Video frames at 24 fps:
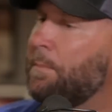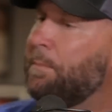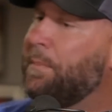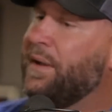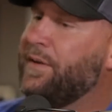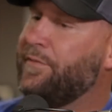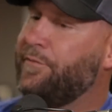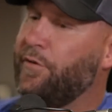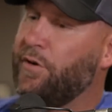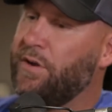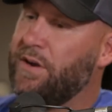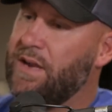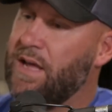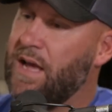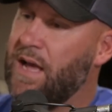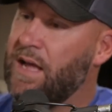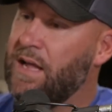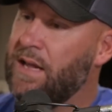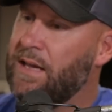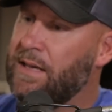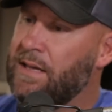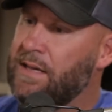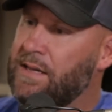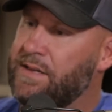
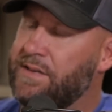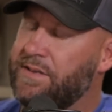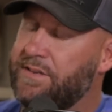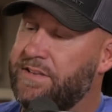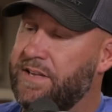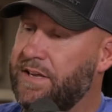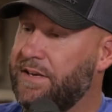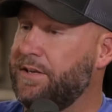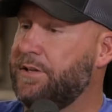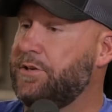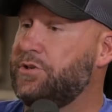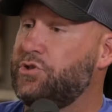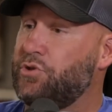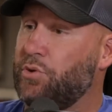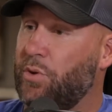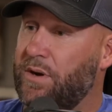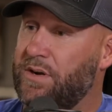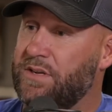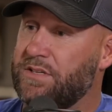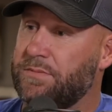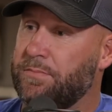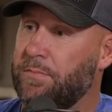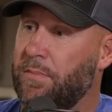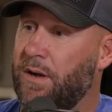Bigfoot, didn't
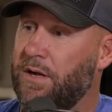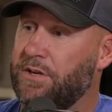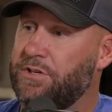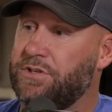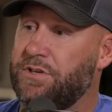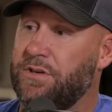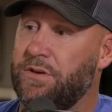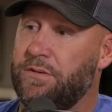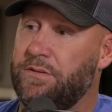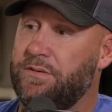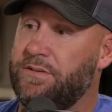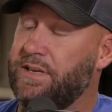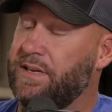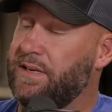enjoy it as much.